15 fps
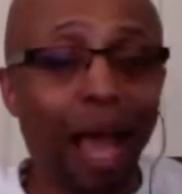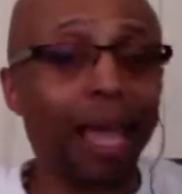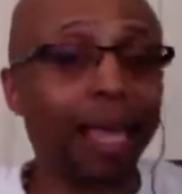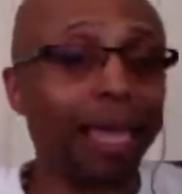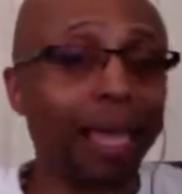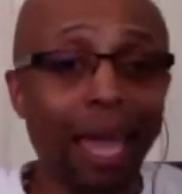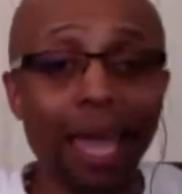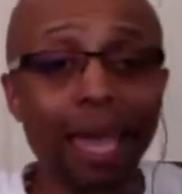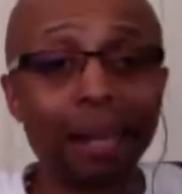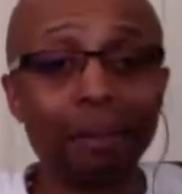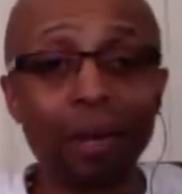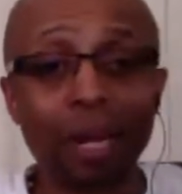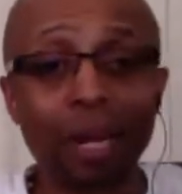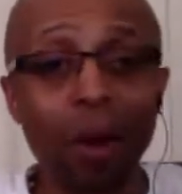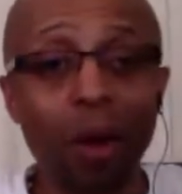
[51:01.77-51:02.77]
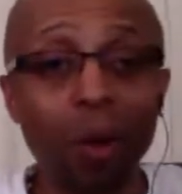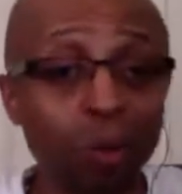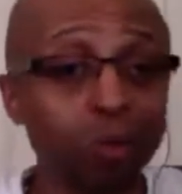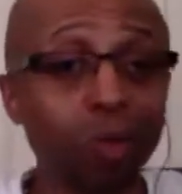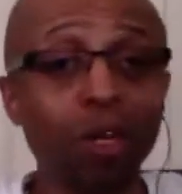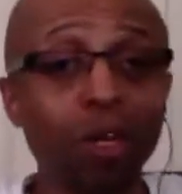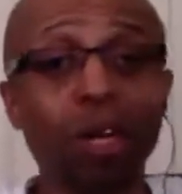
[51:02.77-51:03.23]
I can, but
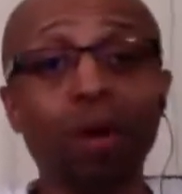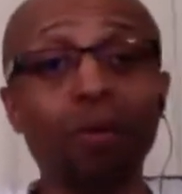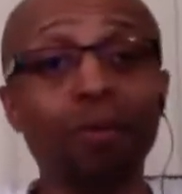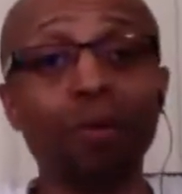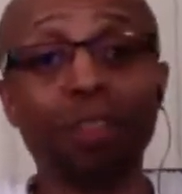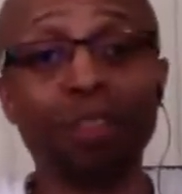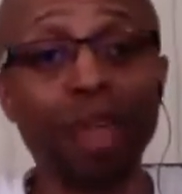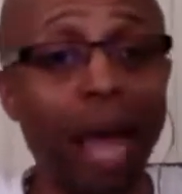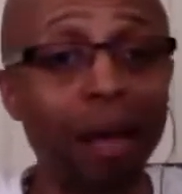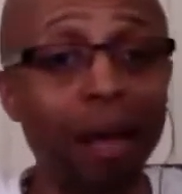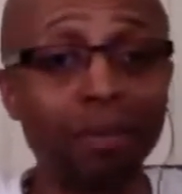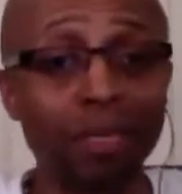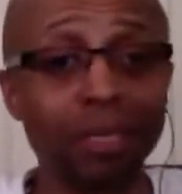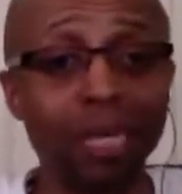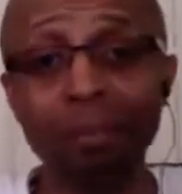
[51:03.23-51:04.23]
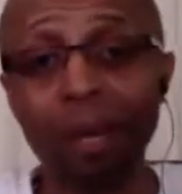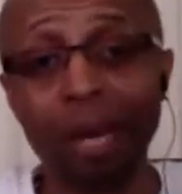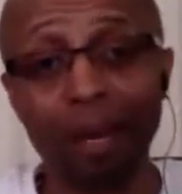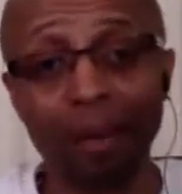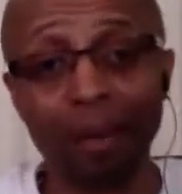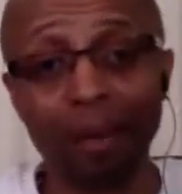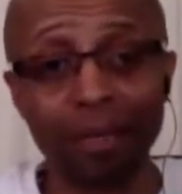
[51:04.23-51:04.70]
who's going to go through 1,000
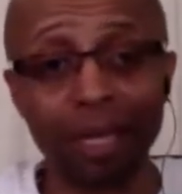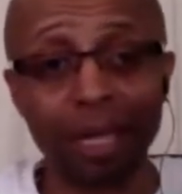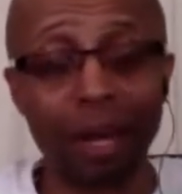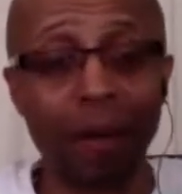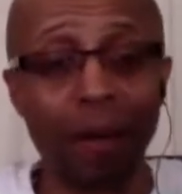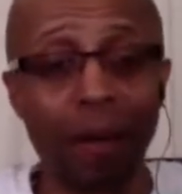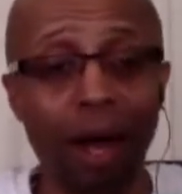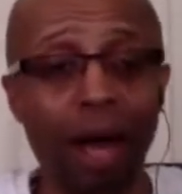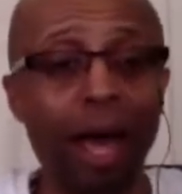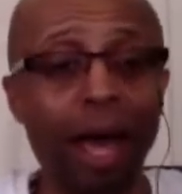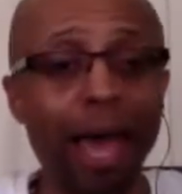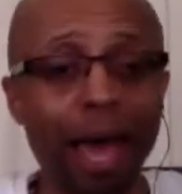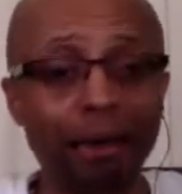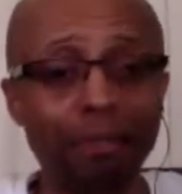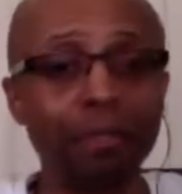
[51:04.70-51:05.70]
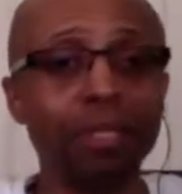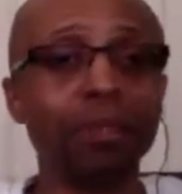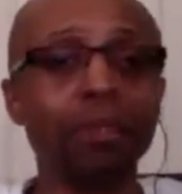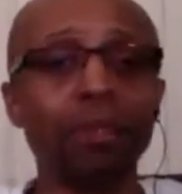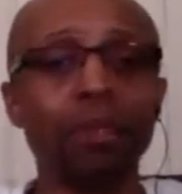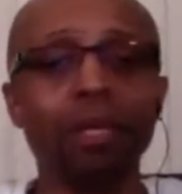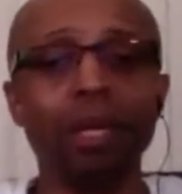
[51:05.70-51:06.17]
emails? I have
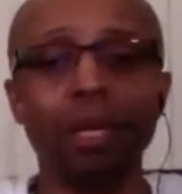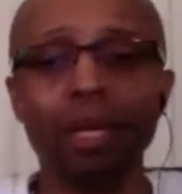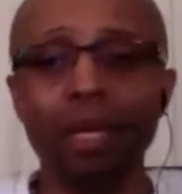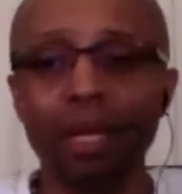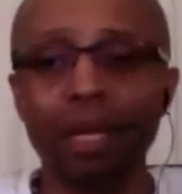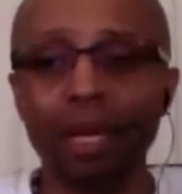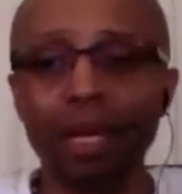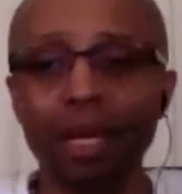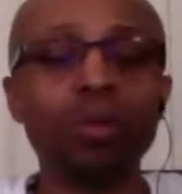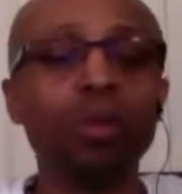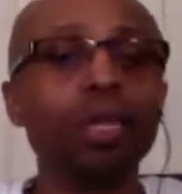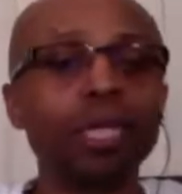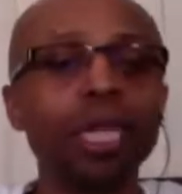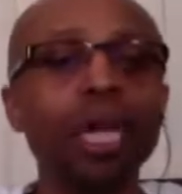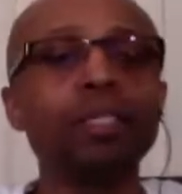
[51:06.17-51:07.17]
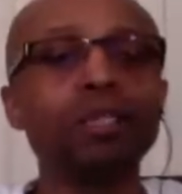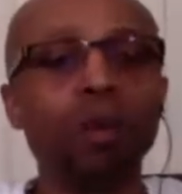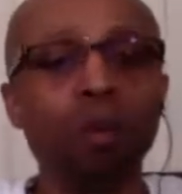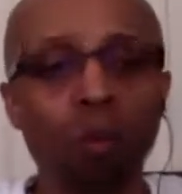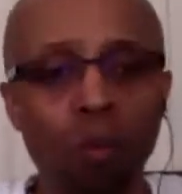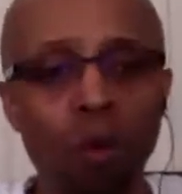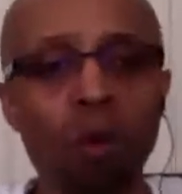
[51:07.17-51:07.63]
to, it's going to take
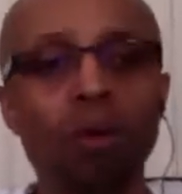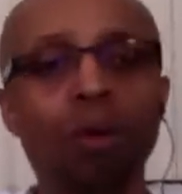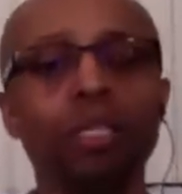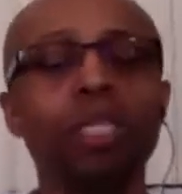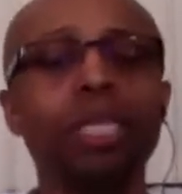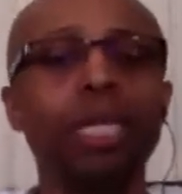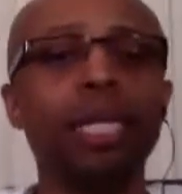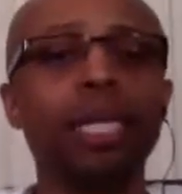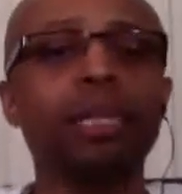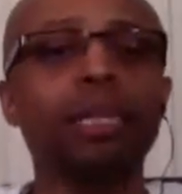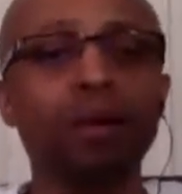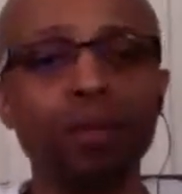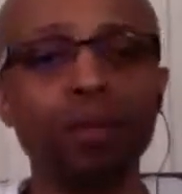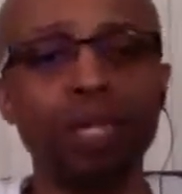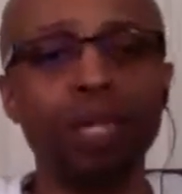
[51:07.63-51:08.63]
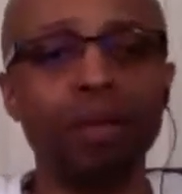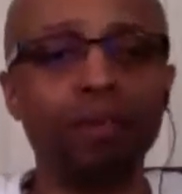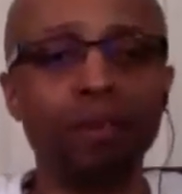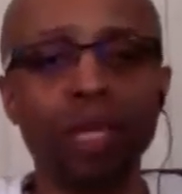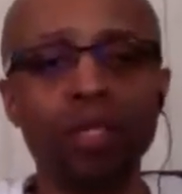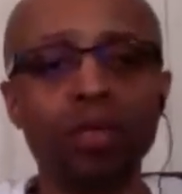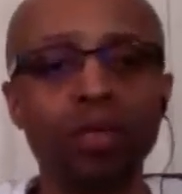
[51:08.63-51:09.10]
some work to get those
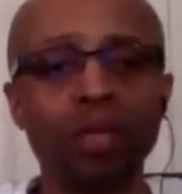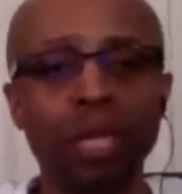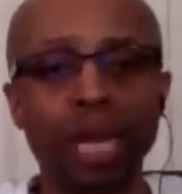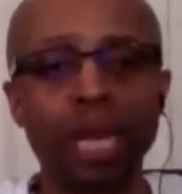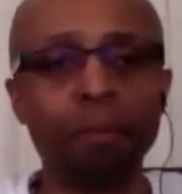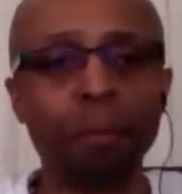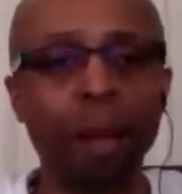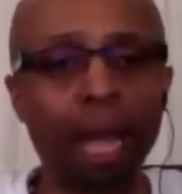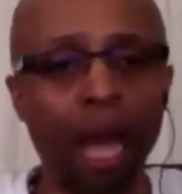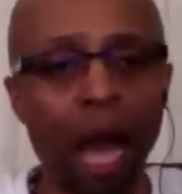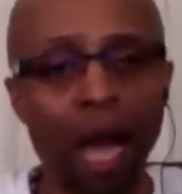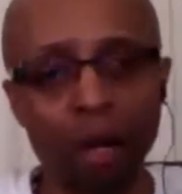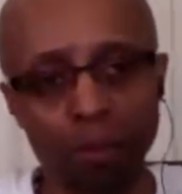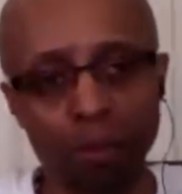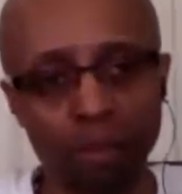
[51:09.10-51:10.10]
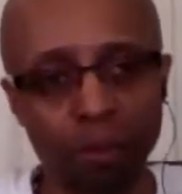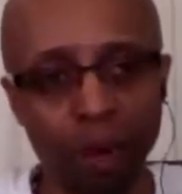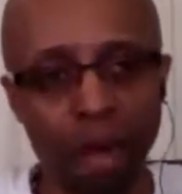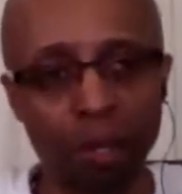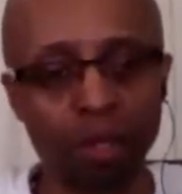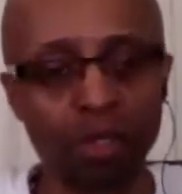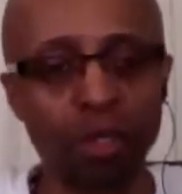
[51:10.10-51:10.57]
individuals in my
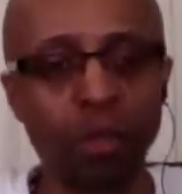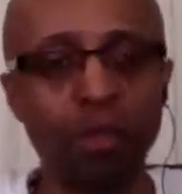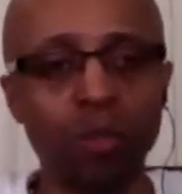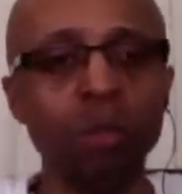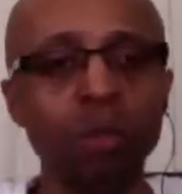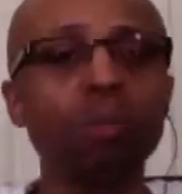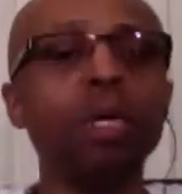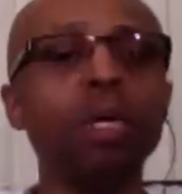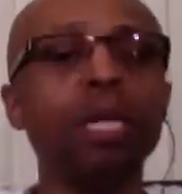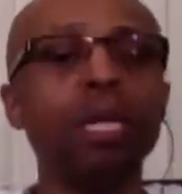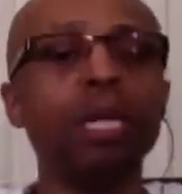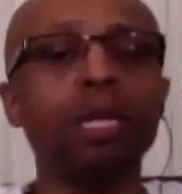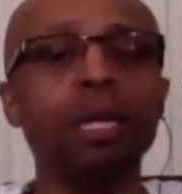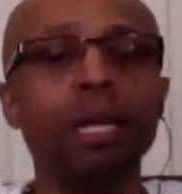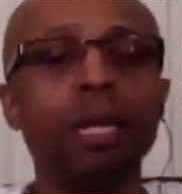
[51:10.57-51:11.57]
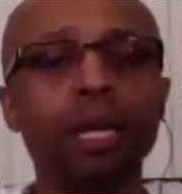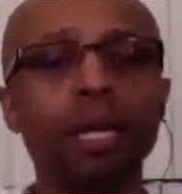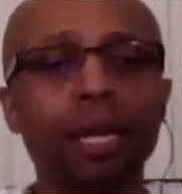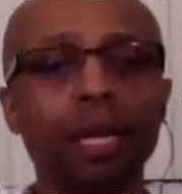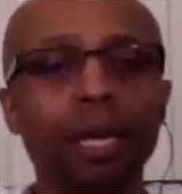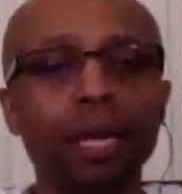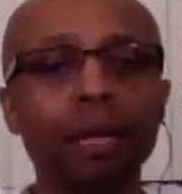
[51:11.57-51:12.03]
autoresponder. So when you're putting
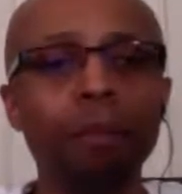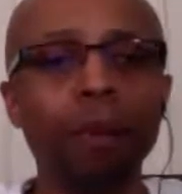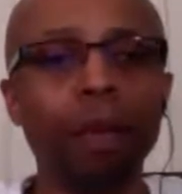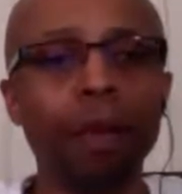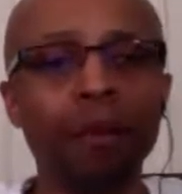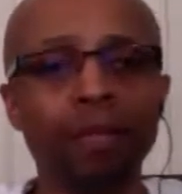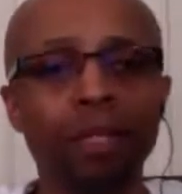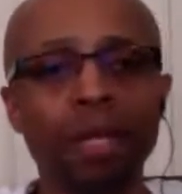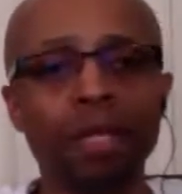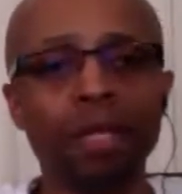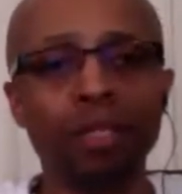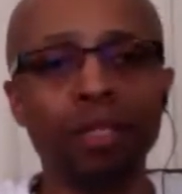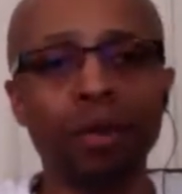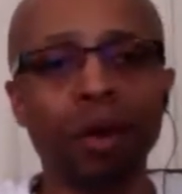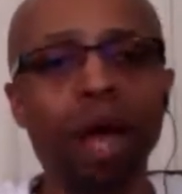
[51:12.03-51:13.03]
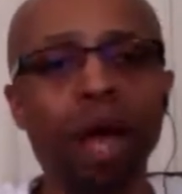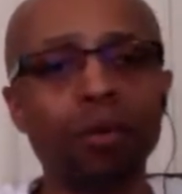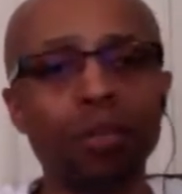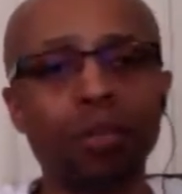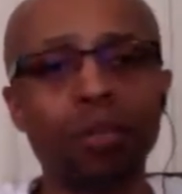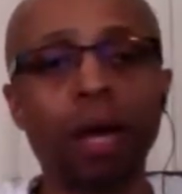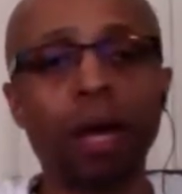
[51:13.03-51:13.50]
emails into your
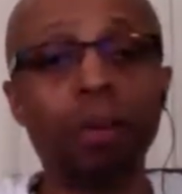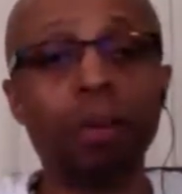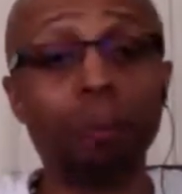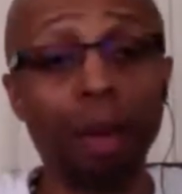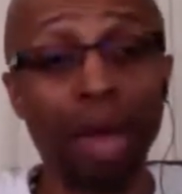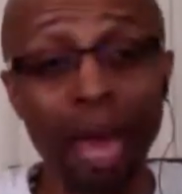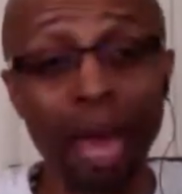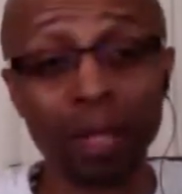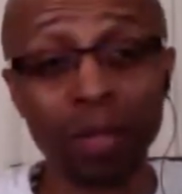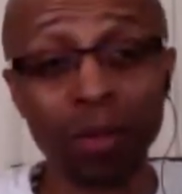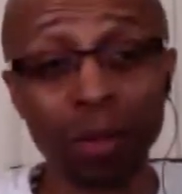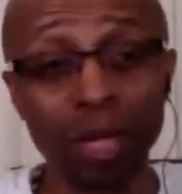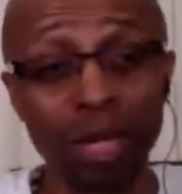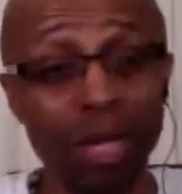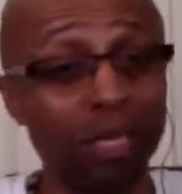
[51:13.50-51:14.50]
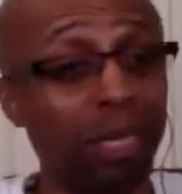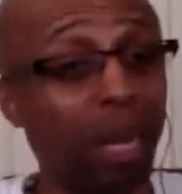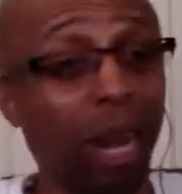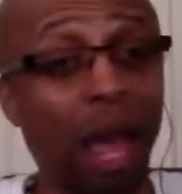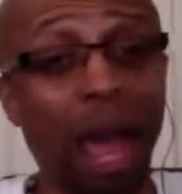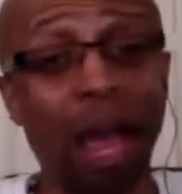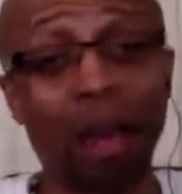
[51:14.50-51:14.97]
autoresponder manually,
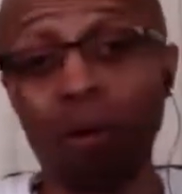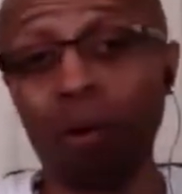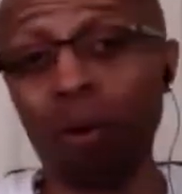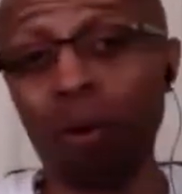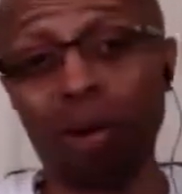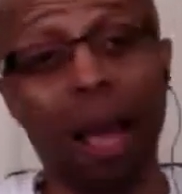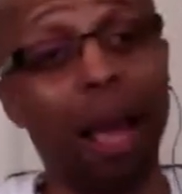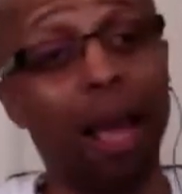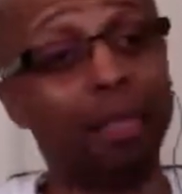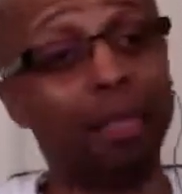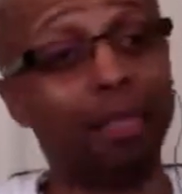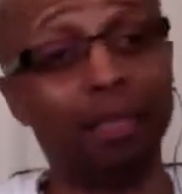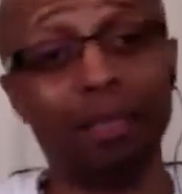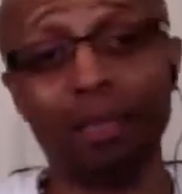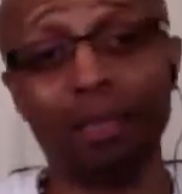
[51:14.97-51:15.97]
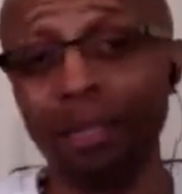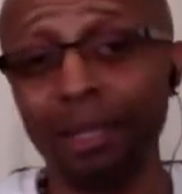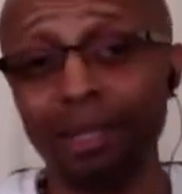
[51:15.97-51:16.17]
it's a lot of work, guys.